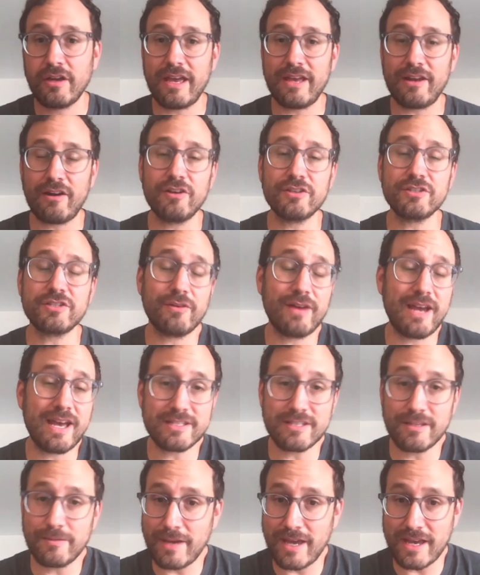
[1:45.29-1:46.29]
and also
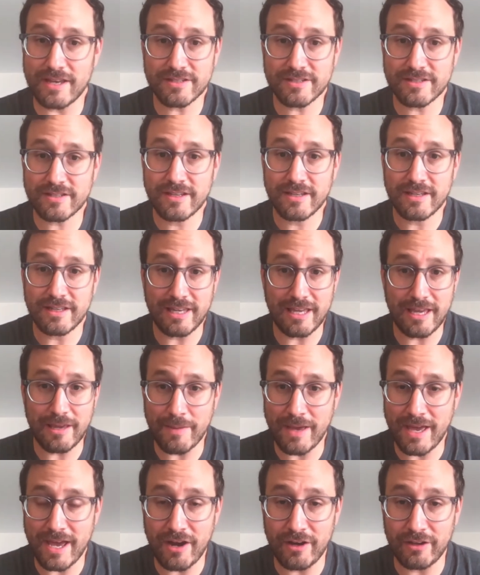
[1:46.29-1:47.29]
S M S,
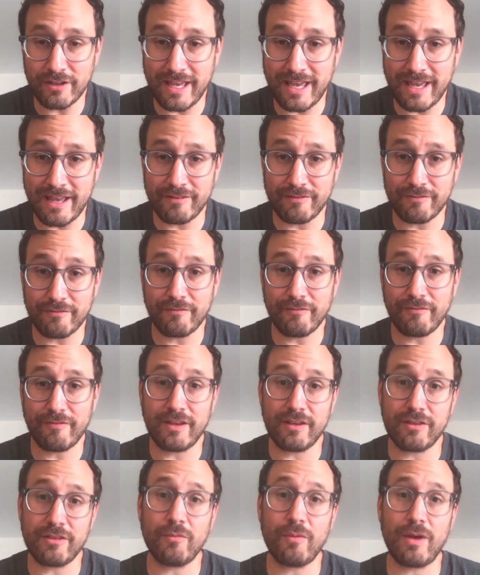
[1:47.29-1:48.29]
email, and via the